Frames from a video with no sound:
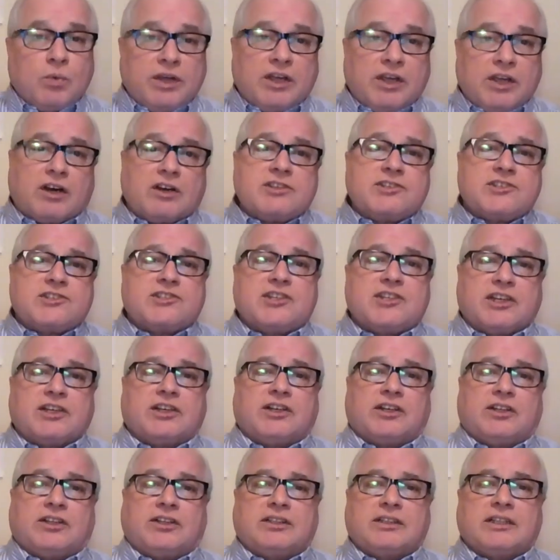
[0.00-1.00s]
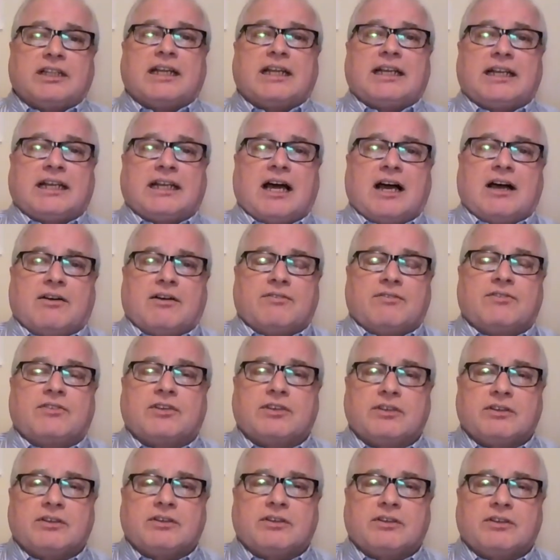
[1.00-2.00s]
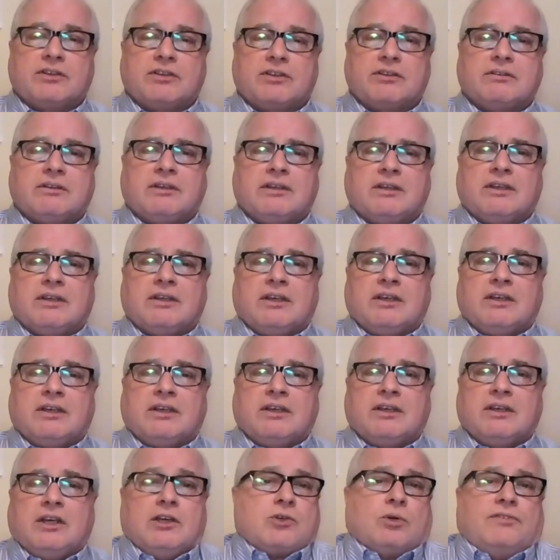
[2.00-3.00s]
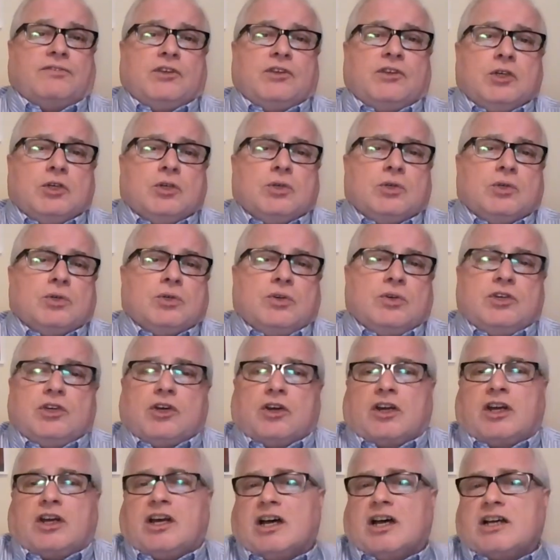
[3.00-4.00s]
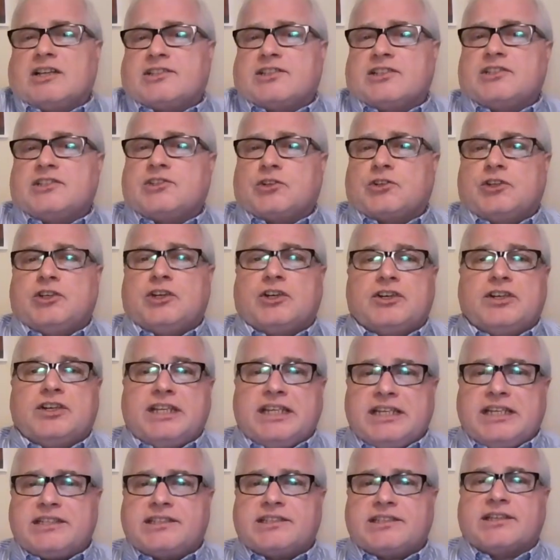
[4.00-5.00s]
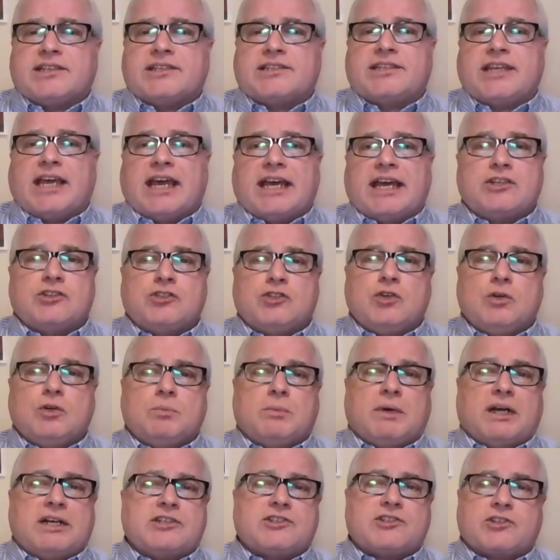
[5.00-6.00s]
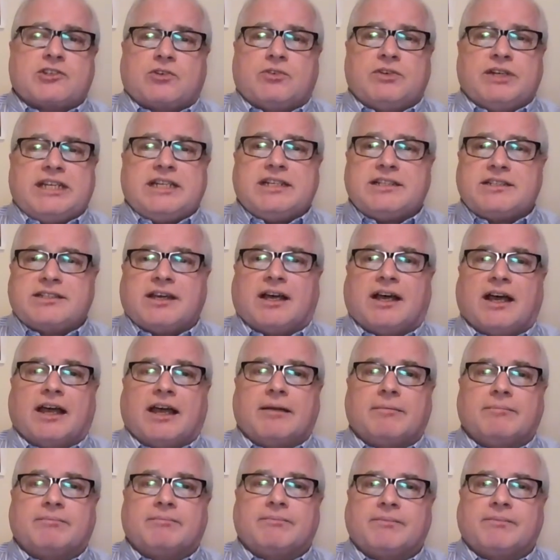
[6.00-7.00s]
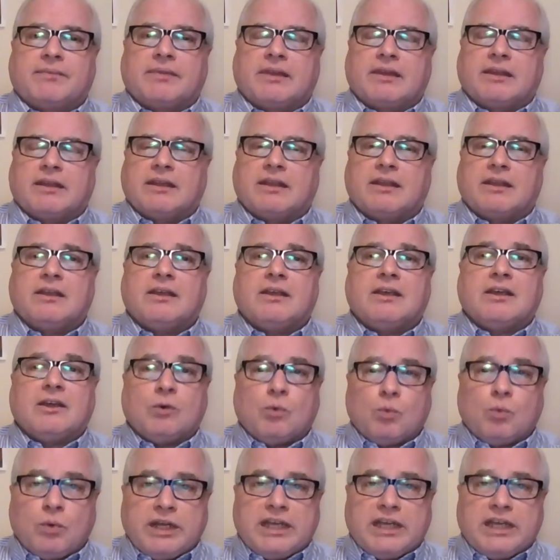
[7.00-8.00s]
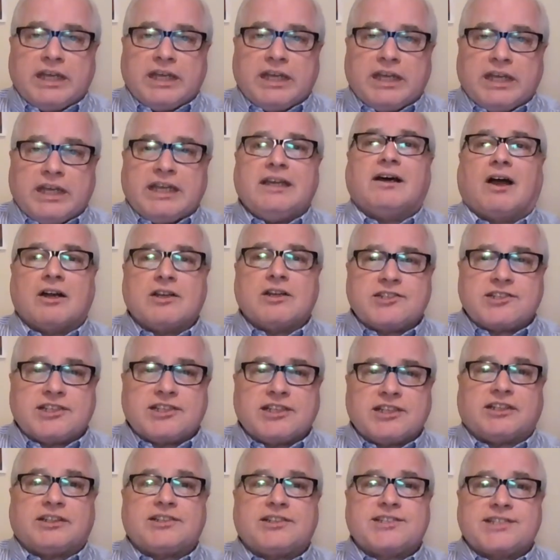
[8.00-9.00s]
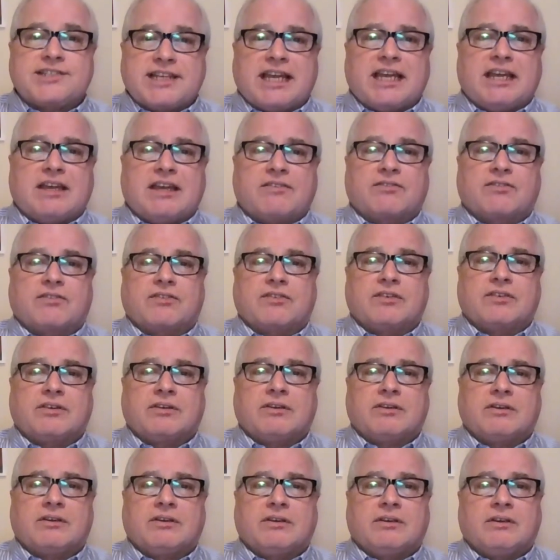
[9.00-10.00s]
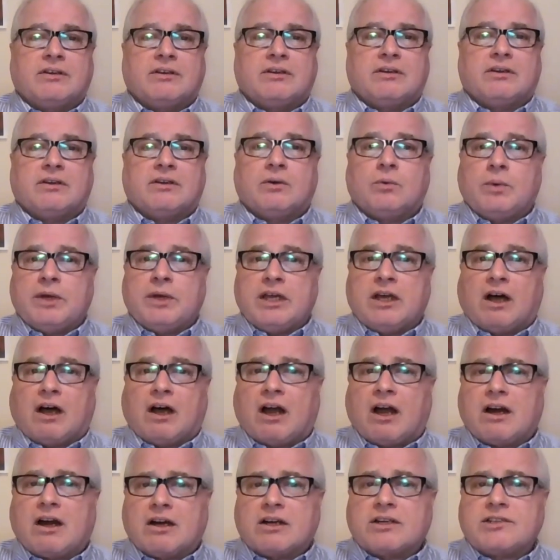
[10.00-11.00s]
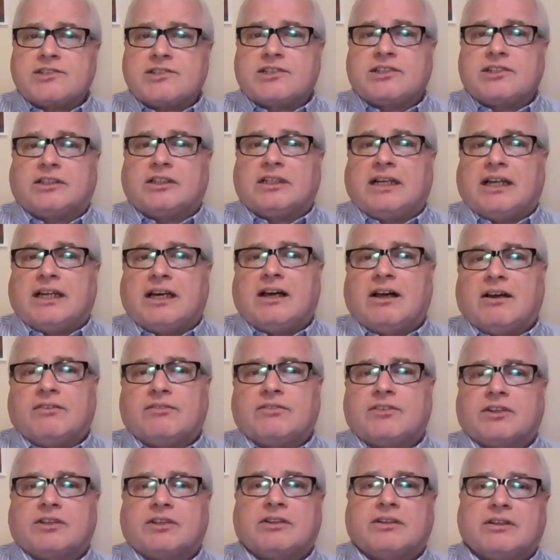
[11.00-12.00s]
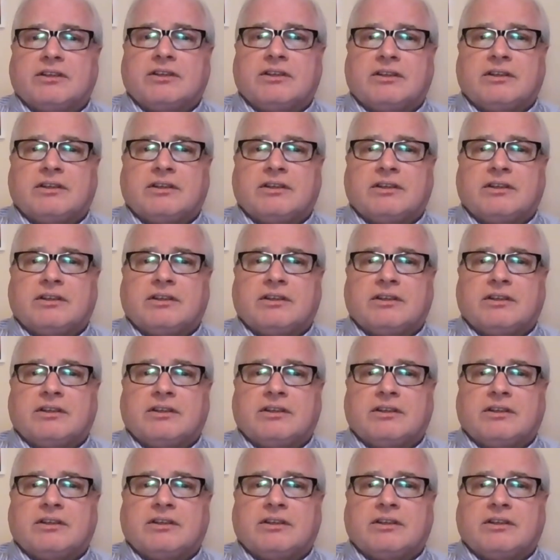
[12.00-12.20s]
We are still loved. So if you, your cousins, or your nieces had too much screen time, we are still safe. We are still loved.